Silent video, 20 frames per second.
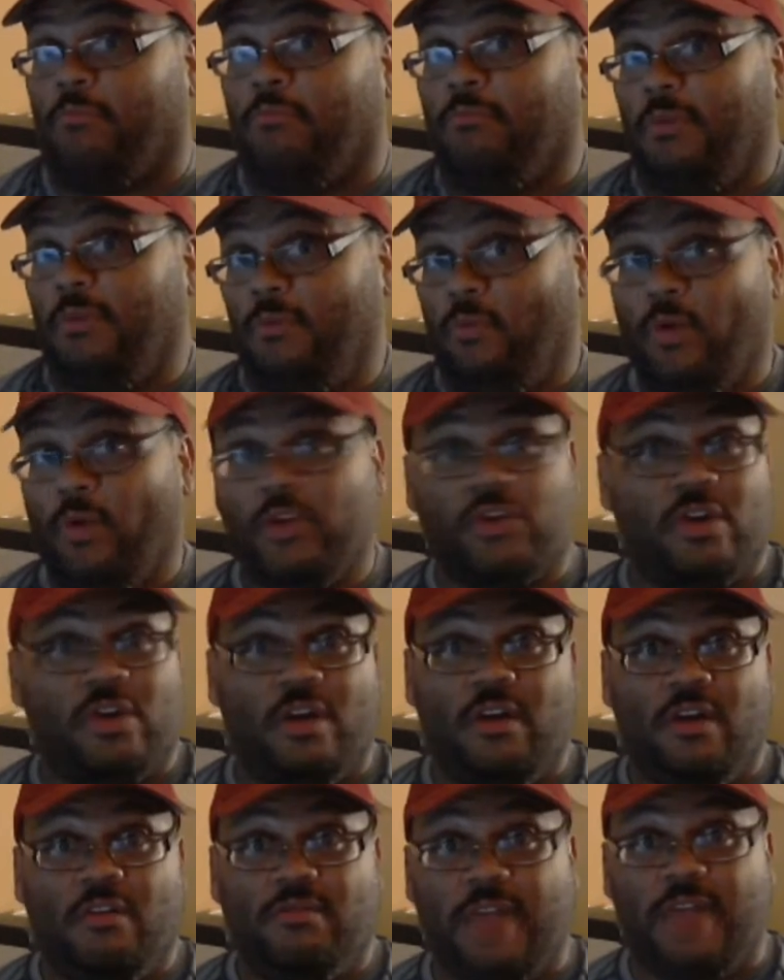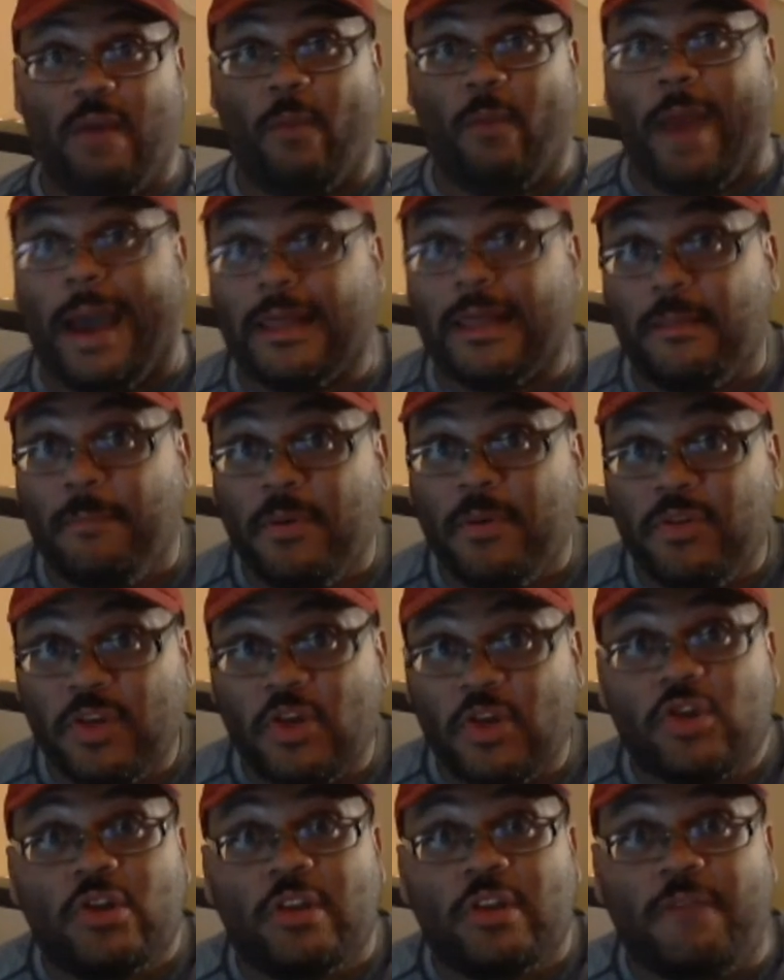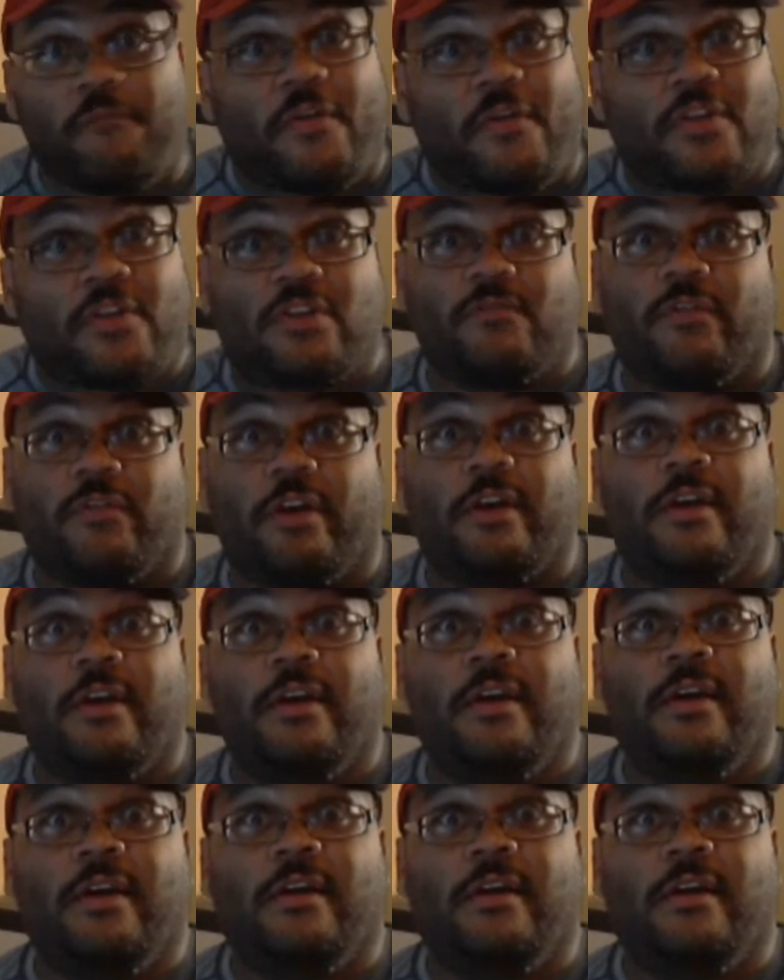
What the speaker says: in which they were out of position defensively.